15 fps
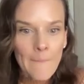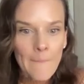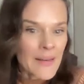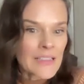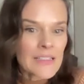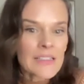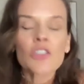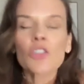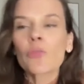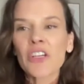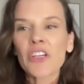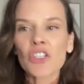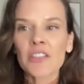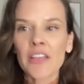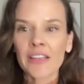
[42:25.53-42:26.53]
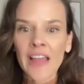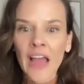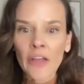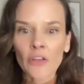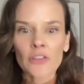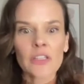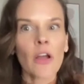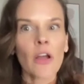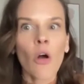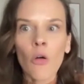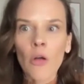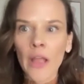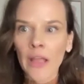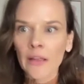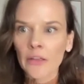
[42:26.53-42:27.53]
But in situations like that, you'll say,
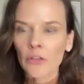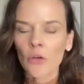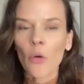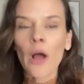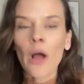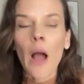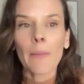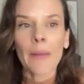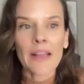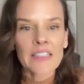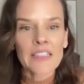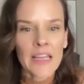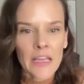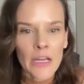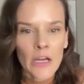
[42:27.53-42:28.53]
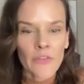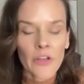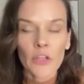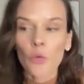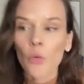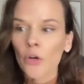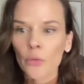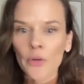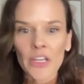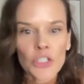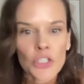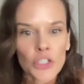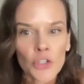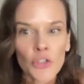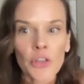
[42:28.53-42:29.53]
okay, you know what? I'm going to take care of it. You want to
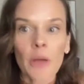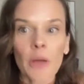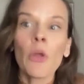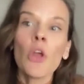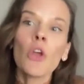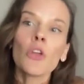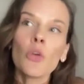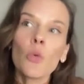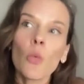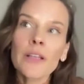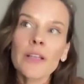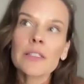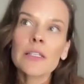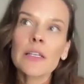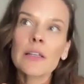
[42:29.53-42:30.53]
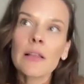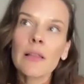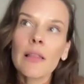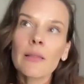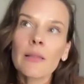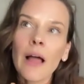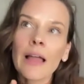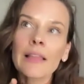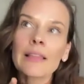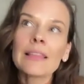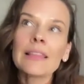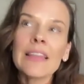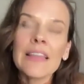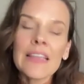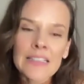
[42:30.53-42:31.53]
reassure them. You want to, at
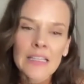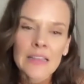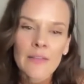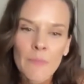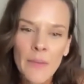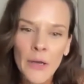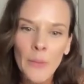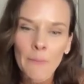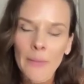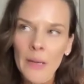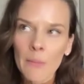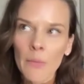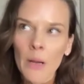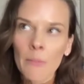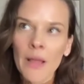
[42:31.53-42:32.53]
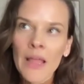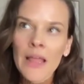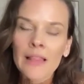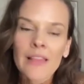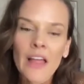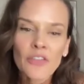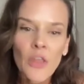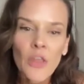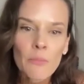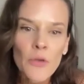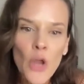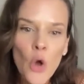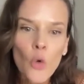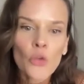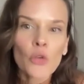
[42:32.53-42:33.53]
least at the bare minimum, let them
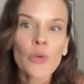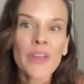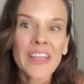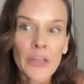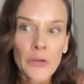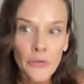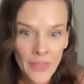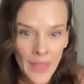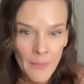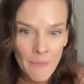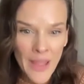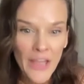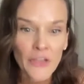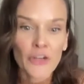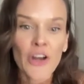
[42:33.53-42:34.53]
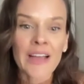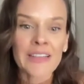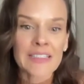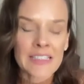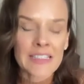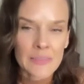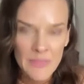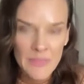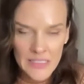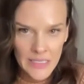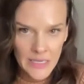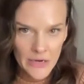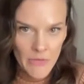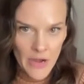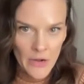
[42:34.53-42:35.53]
know you hear them and you're not dismissing
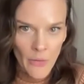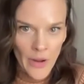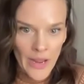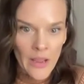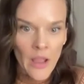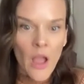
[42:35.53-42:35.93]
it right away.